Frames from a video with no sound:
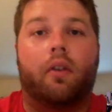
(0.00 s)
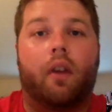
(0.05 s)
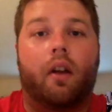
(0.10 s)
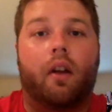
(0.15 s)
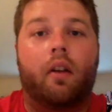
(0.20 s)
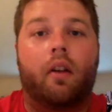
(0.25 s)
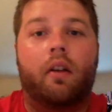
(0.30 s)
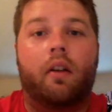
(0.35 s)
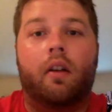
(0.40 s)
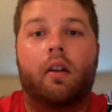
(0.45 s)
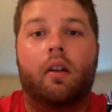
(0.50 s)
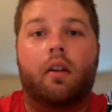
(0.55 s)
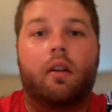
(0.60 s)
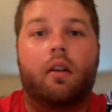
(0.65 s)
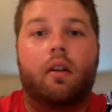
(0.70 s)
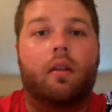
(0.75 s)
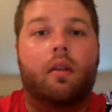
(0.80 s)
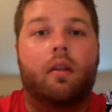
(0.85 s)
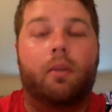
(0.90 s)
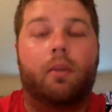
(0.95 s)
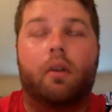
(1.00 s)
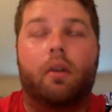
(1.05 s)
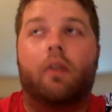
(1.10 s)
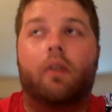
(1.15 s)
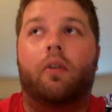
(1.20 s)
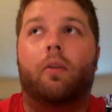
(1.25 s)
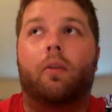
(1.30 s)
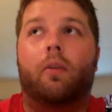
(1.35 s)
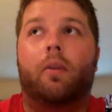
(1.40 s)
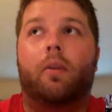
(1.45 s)
elegant,
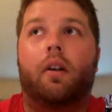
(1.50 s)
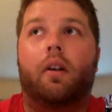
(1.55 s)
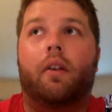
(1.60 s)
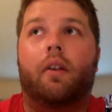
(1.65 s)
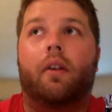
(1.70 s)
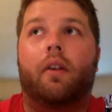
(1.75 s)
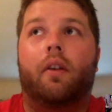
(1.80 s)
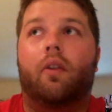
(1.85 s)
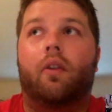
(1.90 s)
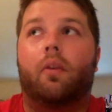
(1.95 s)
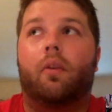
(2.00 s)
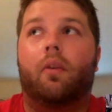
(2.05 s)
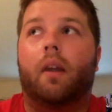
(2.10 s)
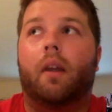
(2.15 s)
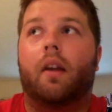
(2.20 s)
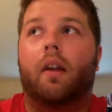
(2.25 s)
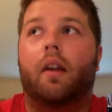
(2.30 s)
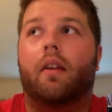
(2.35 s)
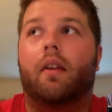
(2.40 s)
beautiful beer I've ever made.